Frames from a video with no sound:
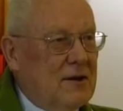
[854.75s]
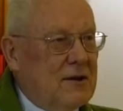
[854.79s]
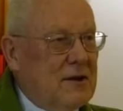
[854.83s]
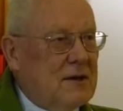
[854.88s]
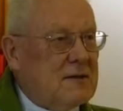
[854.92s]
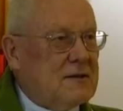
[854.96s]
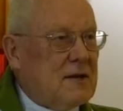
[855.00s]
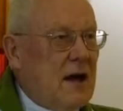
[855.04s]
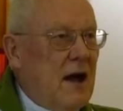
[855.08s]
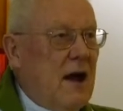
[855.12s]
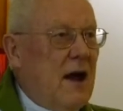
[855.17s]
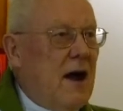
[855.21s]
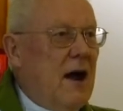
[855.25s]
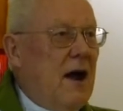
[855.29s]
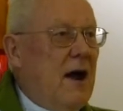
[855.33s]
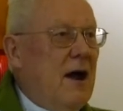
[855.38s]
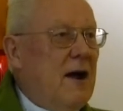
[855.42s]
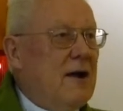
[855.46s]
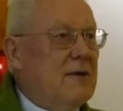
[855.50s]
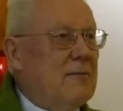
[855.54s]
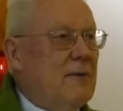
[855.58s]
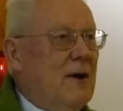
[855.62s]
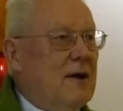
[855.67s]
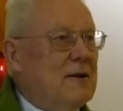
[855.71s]
yes,
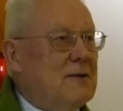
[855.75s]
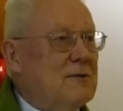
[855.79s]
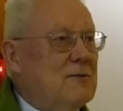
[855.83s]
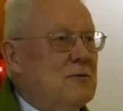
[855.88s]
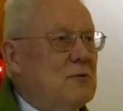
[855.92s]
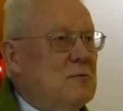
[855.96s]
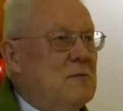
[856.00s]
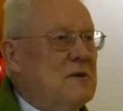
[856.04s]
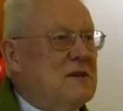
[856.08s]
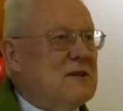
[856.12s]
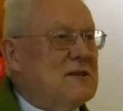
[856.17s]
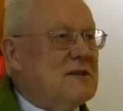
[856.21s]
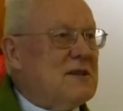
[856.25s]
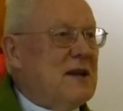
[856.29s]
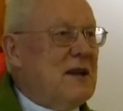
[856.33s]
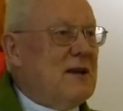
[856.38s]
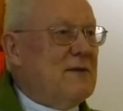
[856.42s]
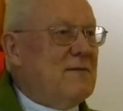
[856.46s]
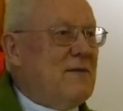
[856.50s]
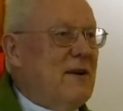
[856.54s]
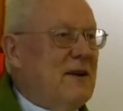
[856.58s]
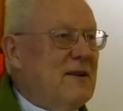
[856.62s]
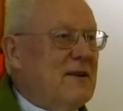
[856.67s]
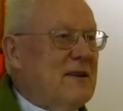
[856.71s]
I want to be
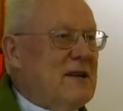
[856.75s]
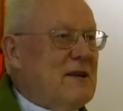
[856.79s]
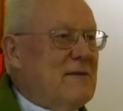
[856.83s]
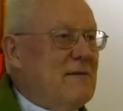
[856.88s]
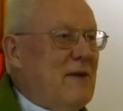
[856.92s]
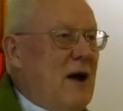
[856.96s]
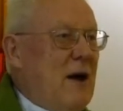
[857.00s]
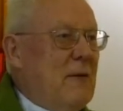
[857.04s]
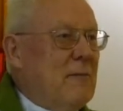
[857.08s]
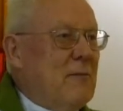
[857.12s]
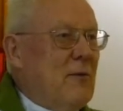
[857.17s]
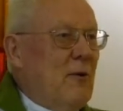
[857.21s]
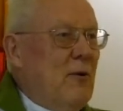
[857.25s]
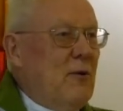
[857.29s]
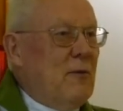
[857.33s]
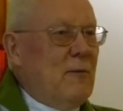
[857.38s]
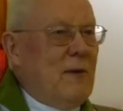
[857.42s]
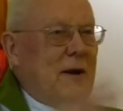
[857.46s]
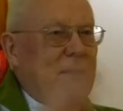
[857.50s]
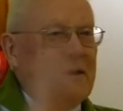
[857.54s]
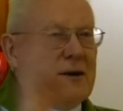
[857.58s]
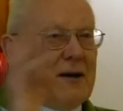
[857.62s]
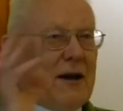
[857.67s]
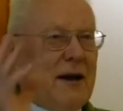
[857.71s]
safe. I give up all
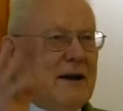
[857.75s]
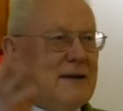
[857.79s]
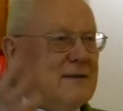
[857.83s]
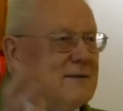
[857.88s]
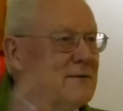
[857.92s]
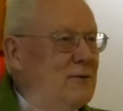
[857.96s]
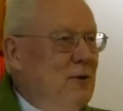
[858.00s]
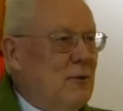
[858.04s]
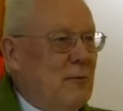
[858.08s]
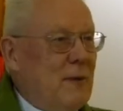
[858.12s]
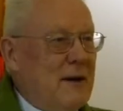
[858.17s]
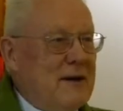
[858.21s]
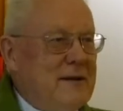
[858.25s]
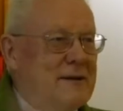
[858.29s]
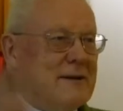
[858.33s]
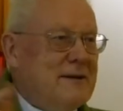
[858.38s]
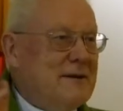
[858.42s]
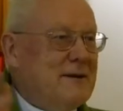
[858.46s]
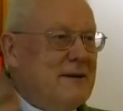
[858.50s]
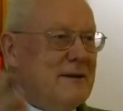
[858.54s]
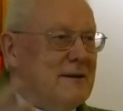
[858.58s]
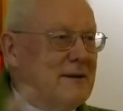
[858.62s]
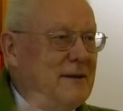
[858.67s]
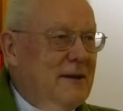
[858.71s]
my rights, all my
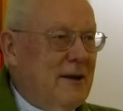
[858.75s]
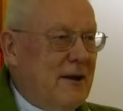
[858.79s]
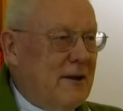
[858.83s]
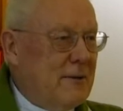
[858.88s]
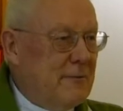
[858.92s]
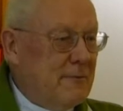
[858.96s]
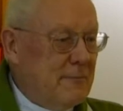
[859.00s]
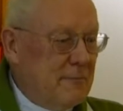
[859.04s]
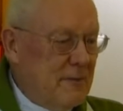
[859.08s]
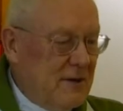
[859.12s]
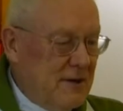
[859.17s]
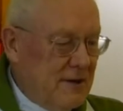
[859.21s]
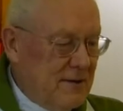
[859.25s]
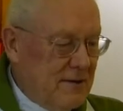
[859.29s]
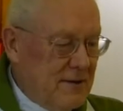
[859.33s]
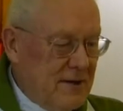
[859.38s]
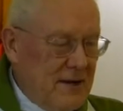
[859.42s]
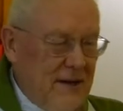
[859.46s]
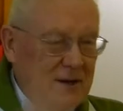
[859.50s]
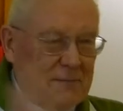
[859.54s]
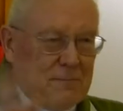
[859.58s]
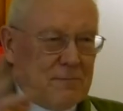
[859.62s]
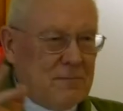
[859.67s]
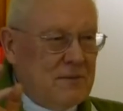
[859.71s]
dignity. I
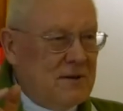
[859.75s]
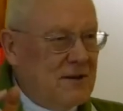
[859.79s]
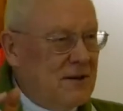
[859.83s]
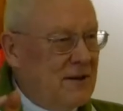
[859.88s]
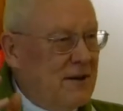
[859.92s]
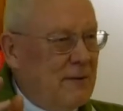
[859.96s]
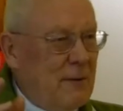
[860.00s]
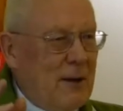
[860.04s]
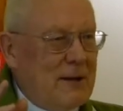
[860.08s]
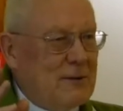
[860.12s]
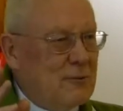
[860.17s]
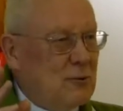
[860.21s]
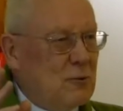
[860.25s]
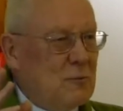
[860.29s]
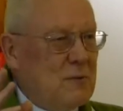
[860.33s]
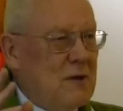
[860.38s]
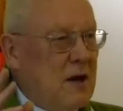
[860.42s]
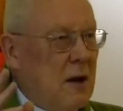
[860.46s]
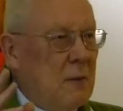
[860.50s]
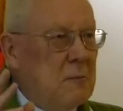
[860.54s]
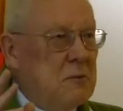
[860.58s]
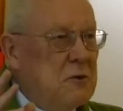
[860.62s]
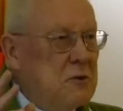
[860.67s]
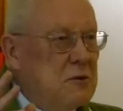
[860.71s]
want to be
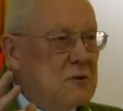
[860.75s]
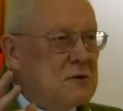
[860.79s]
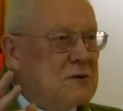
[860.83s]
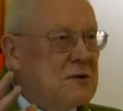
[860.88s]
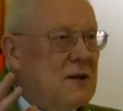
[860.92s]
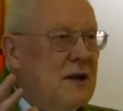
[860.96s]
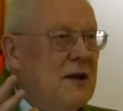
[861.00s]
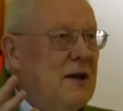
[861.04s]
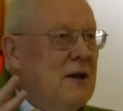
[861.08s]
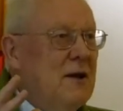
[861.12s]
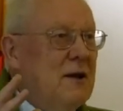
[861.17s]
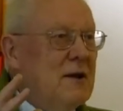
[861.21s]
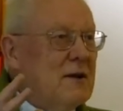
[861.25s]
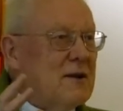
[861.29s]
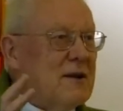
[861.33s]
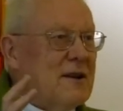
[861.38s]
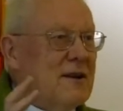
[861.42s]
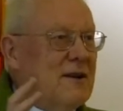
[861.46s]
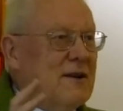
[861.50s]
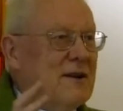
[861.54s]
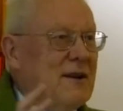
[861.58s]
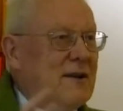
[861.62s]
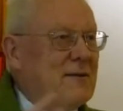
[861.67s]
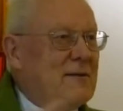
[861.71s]
abused,
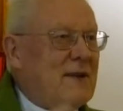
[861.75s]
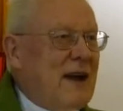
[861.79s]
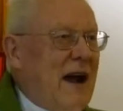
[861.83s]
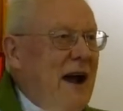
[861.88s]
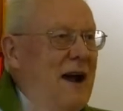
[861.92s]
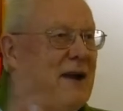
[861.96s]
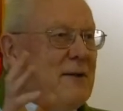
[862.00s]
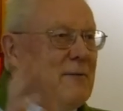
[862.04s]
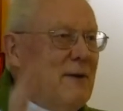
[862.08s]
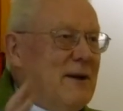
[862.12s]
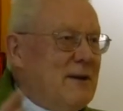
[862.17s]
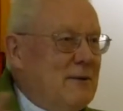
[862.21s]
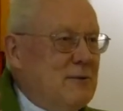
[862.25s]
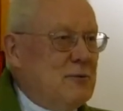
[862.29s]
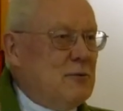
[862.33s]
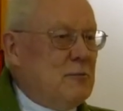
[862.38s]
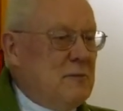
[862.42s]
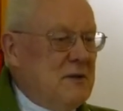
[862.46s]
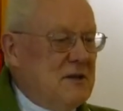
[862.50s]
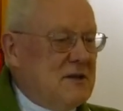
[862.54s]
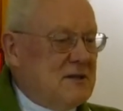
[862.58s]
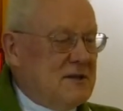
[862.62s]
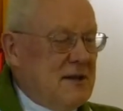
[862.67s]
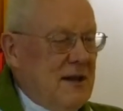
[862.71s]
so that I want to
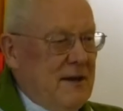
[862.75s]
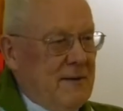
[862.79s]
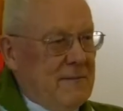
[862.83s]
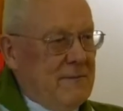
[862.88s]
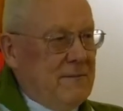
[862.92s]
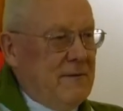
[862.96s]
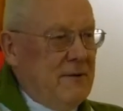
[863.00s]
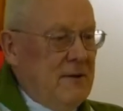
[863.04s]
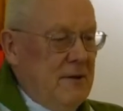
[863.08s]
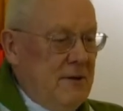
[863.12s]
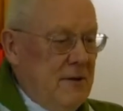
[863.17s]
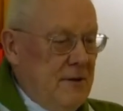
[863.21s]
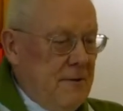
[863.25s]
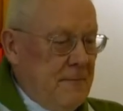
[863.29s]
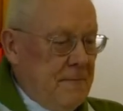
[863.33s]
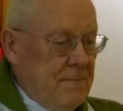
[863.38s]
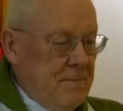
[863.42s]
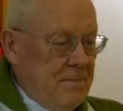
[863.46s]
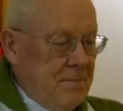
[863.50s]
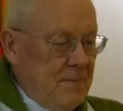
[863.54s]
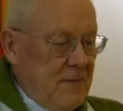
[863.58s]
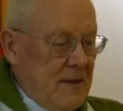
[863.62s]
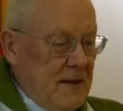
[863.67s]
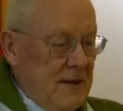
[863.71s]
be safe.
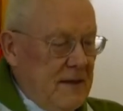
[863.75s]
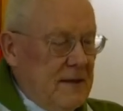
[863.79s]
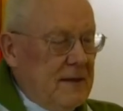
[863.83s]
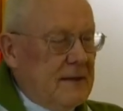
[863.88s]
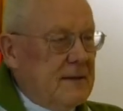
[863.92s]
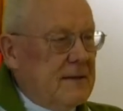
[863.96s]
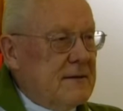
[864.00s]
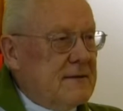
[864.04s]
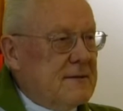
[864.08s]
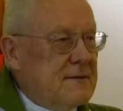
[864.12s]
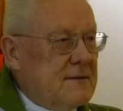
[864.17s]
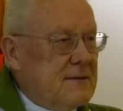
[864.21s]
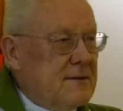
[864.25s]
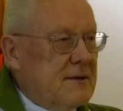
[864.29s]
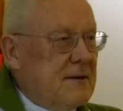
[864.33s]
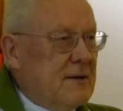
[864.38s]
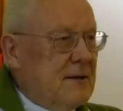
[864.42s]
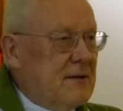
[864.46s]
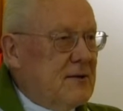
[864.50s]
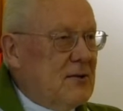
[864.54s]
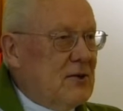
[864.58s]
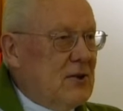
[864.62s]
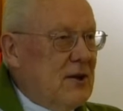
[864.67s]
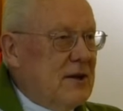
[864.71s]
It is
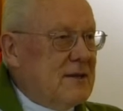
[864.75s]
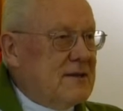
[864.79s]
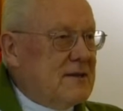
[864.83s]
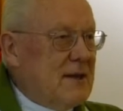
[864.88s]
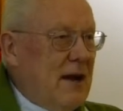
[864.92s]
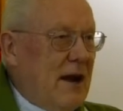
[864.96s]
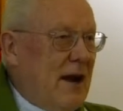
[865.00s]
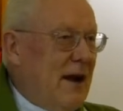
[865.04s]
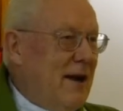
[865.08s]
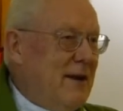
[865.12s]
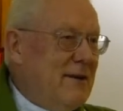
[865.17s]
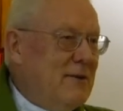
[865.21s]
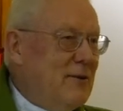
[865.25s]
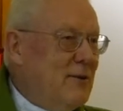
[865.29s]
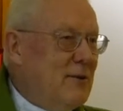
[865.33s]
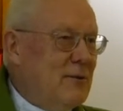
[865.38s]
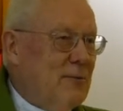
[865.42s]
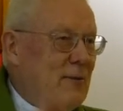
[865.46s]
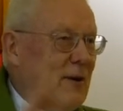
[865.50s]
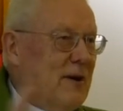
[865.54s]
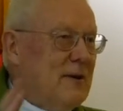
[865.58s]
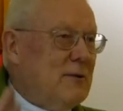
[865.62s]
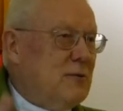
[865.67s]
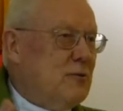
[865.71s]
yes, I
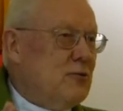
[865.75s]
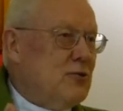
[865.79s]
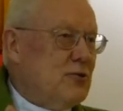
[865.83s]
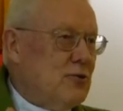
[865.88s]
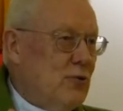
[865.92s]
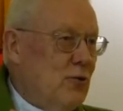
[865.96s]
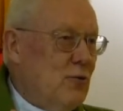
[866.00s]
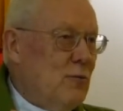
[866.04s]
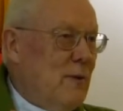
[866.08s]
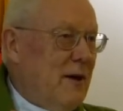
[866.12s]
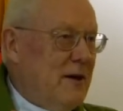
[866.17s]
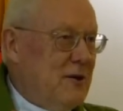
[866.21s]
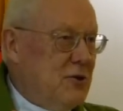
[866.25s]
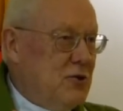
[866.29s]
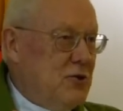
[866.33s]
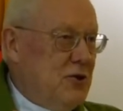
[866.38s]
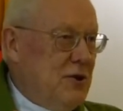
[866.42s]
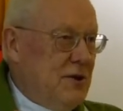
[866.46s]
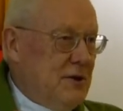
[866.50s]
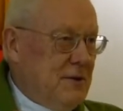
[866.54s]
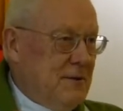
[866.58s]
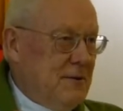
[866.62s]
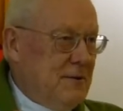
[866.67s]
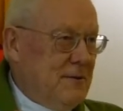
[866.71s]
don't want to show my
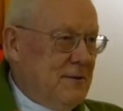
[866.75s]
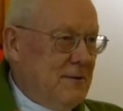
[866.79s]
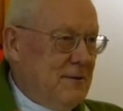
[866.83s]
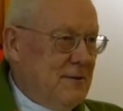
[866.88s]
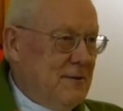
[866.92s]
cheek.